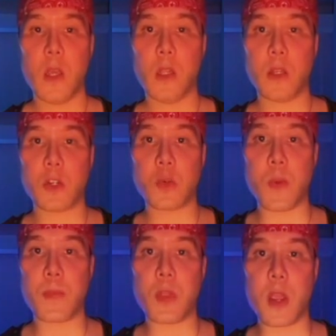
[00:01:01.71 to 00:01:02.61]
Let's just
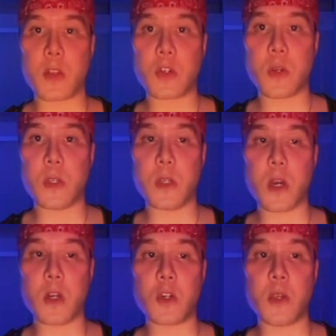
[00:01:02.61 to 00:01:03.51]
whip through the answer choices
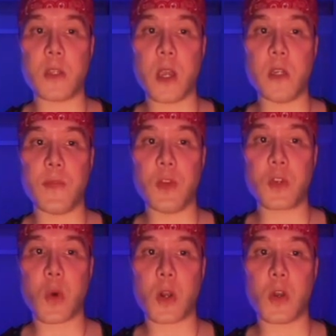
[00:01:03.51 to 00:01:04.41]
here. Choice A, diffuse
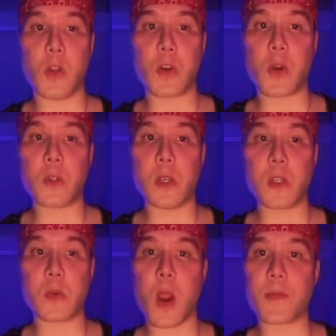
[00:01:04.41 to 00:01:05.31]
cortical
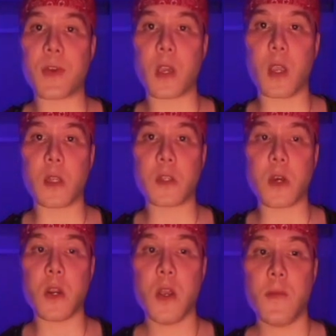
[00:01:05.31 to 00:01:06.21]
necrosis. Wrong fucking
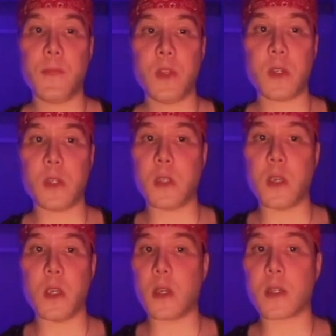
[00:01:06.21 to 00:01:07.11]
answer. This is
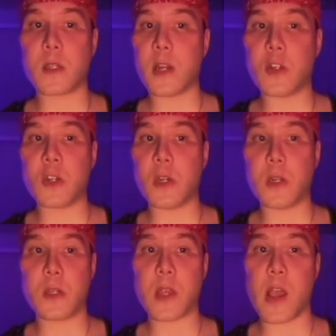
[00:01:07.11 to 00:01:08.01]
the
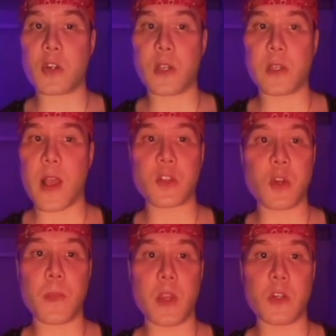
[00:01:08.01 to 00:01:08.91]

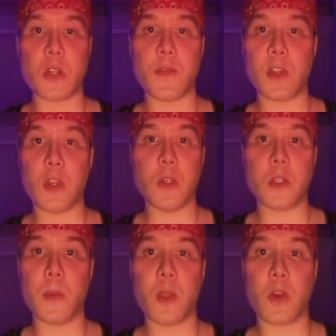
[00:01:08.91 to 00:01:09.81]
extension/exacerbation of acute
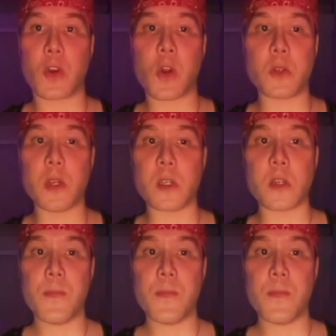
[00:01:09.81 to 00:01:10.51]
tubular necrosis.